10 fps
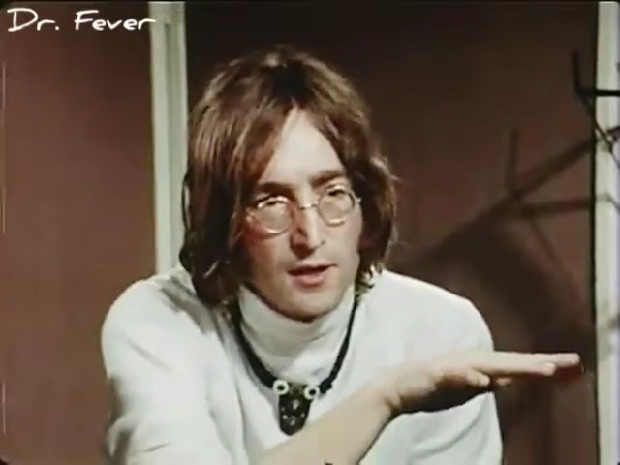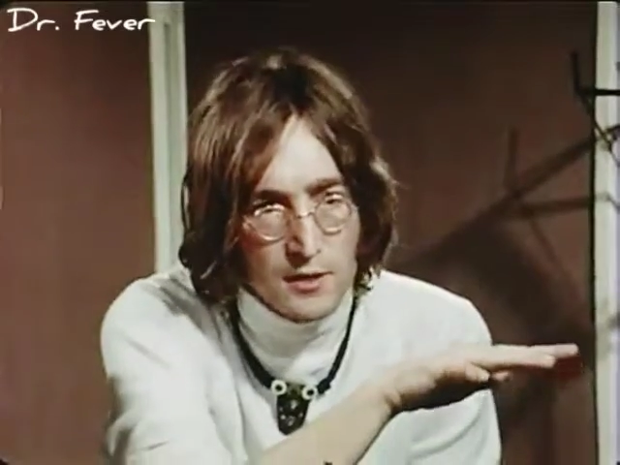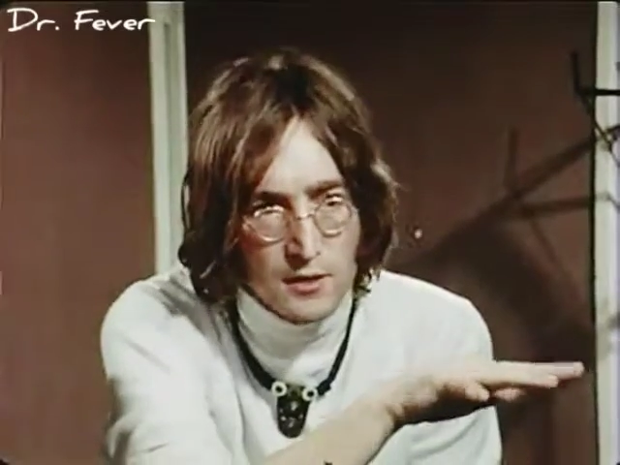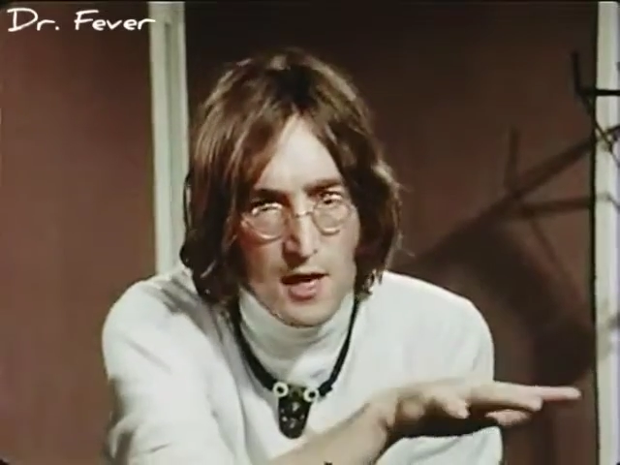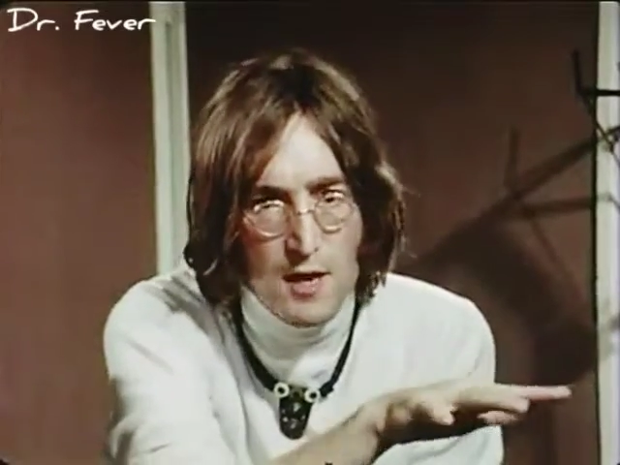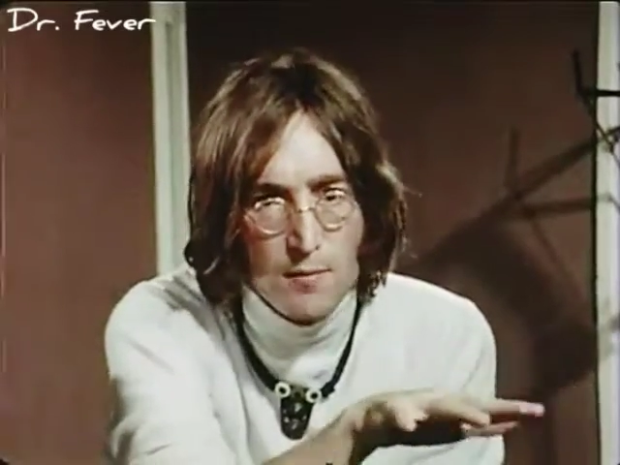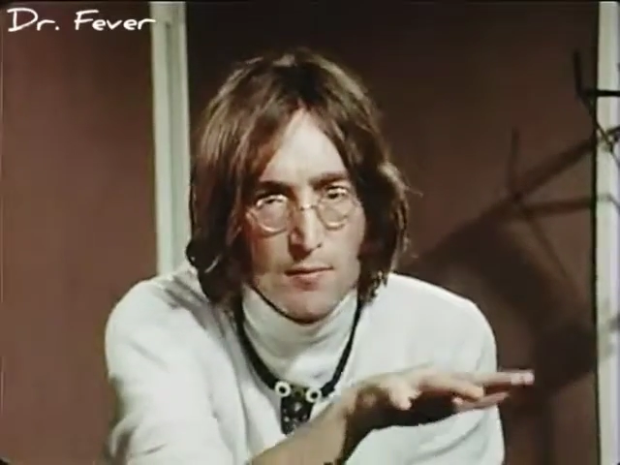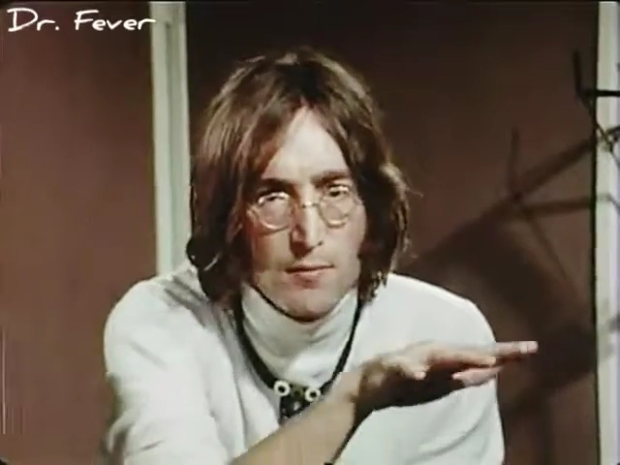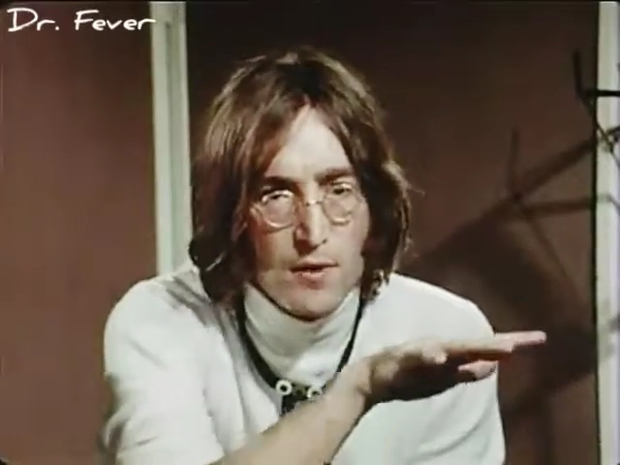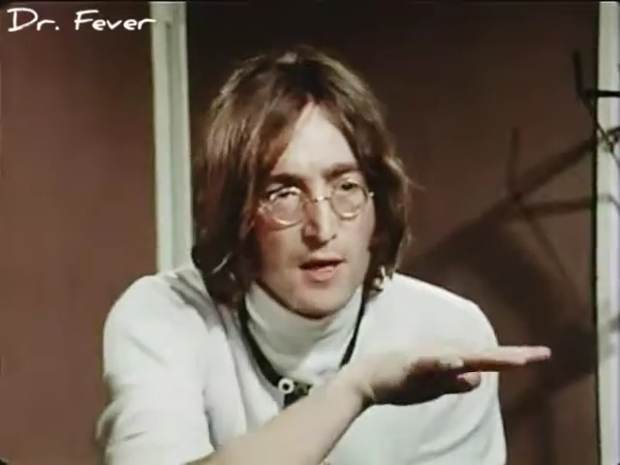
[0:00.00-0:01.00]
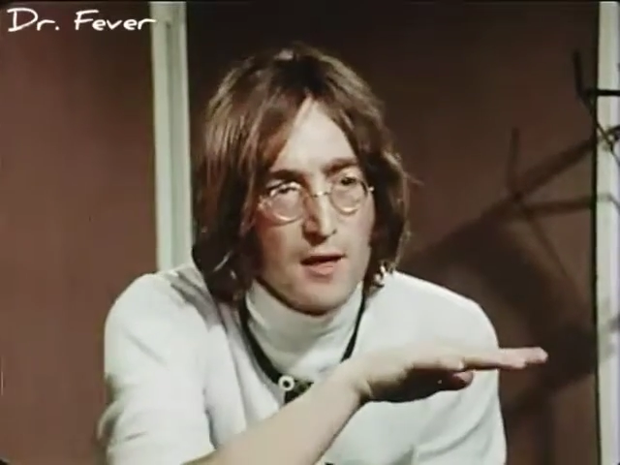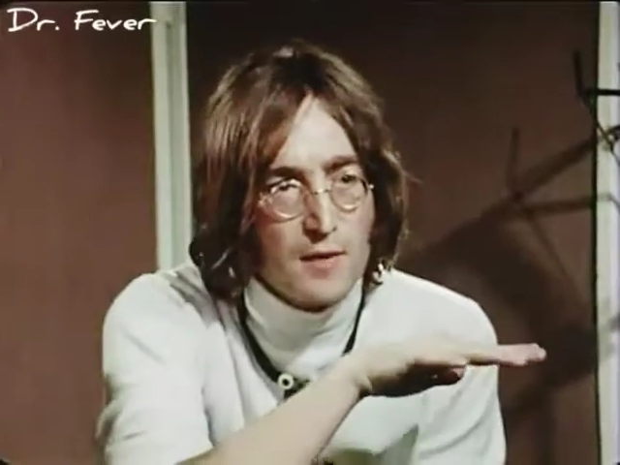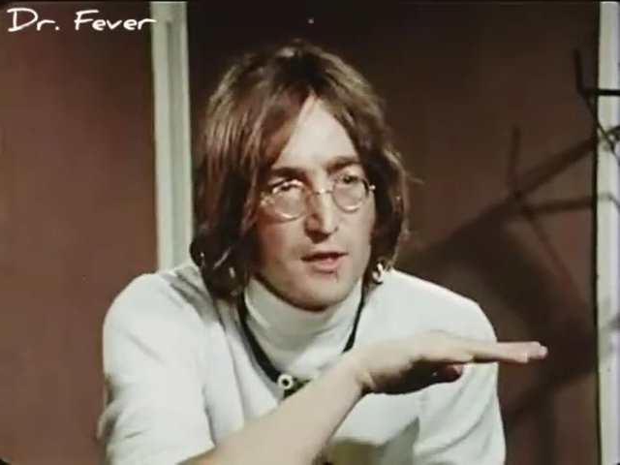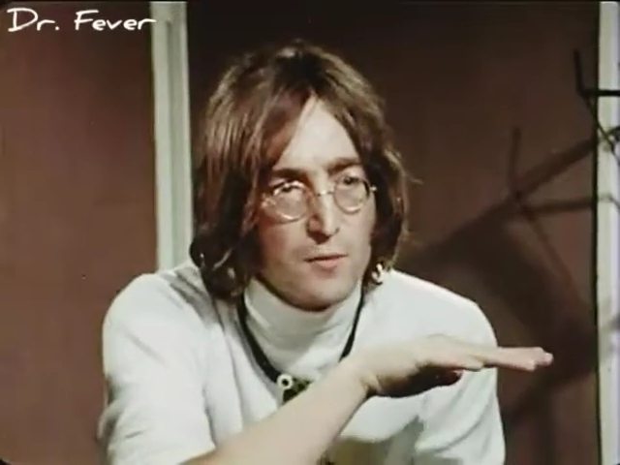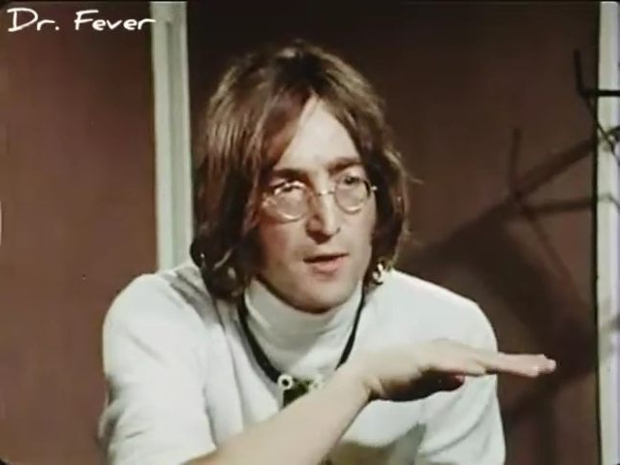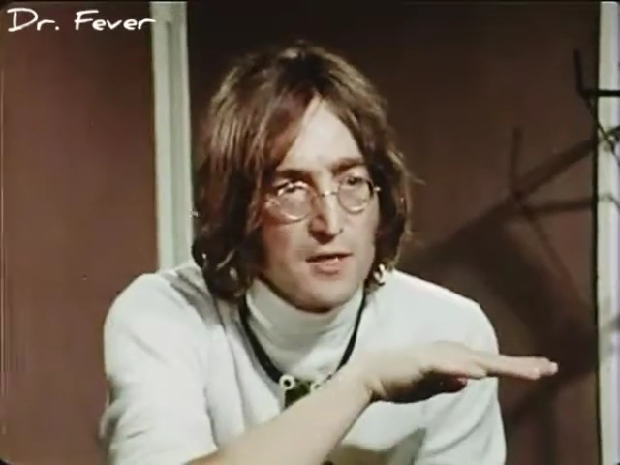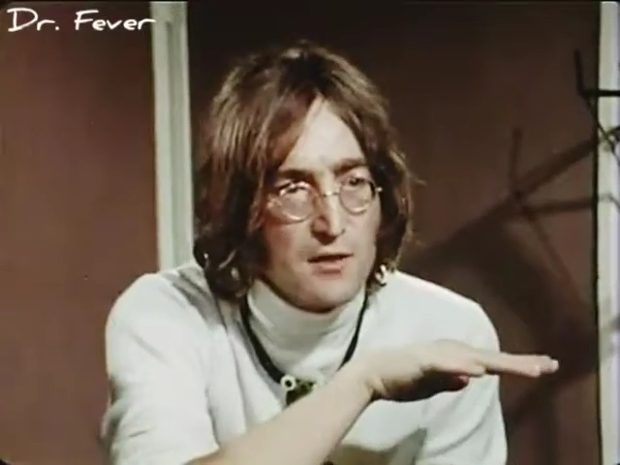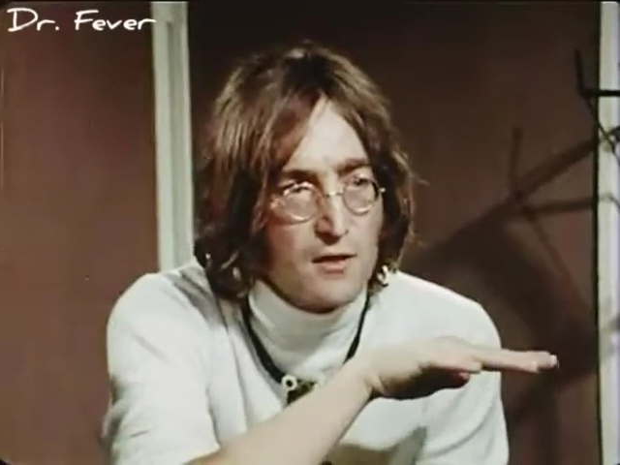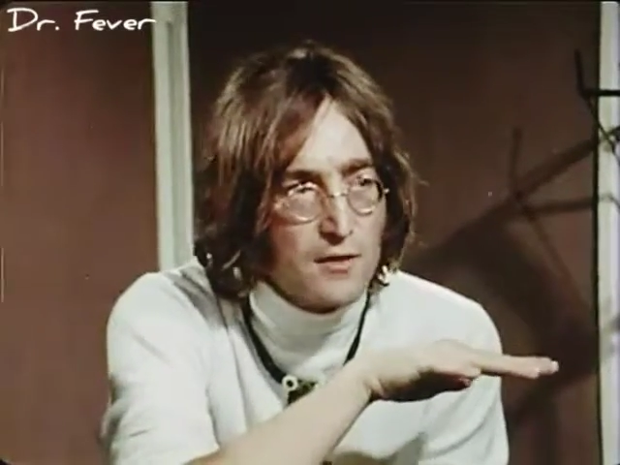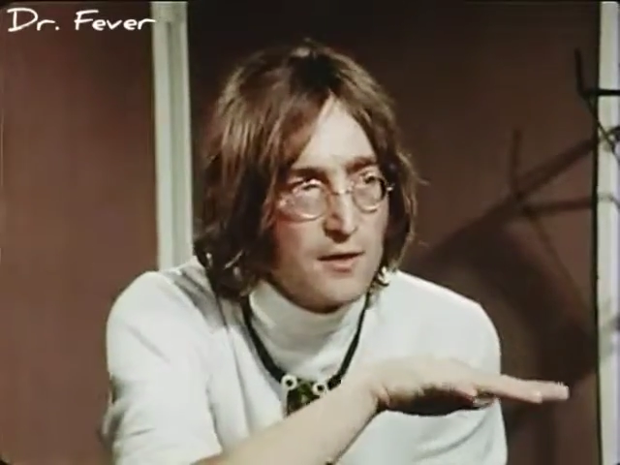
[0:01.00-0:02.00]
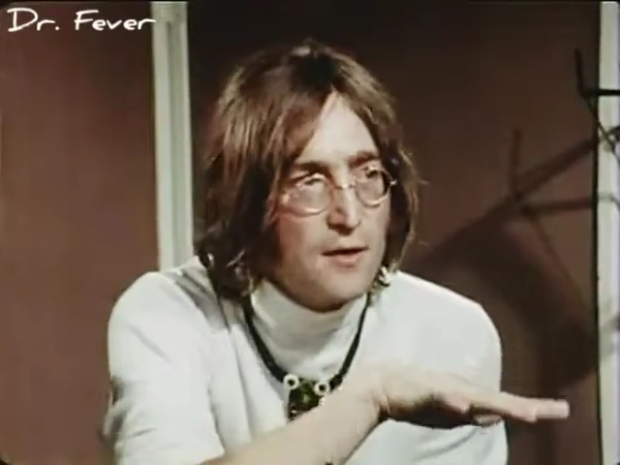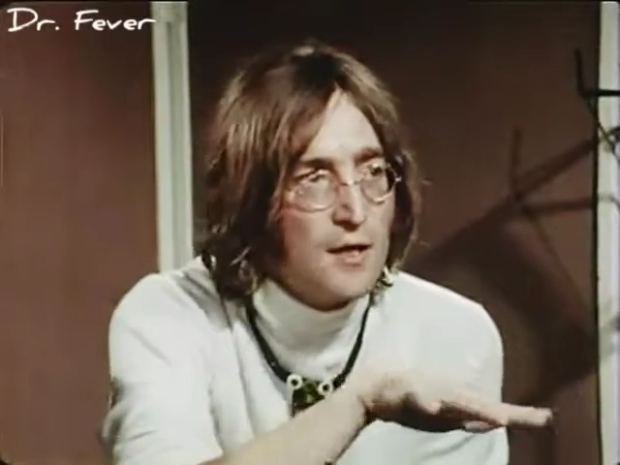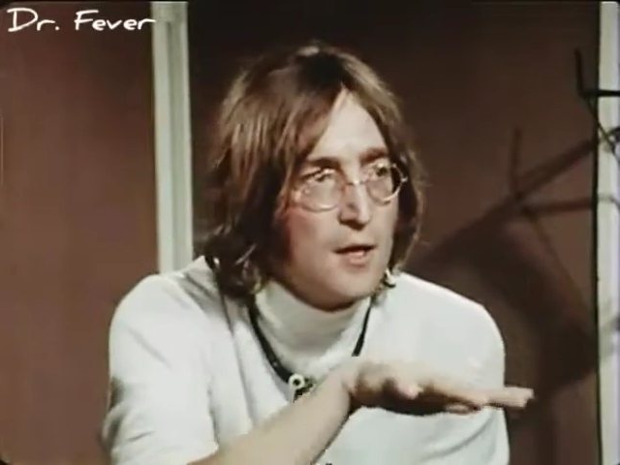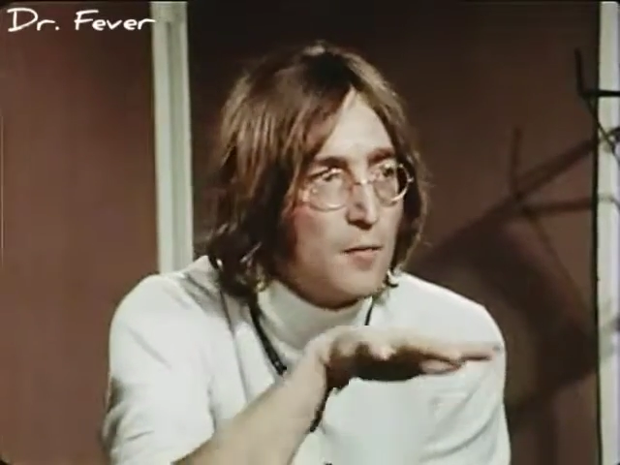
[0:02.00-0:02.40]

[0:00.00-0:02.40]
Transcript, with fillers: It's the same thing I'm expressing all the time.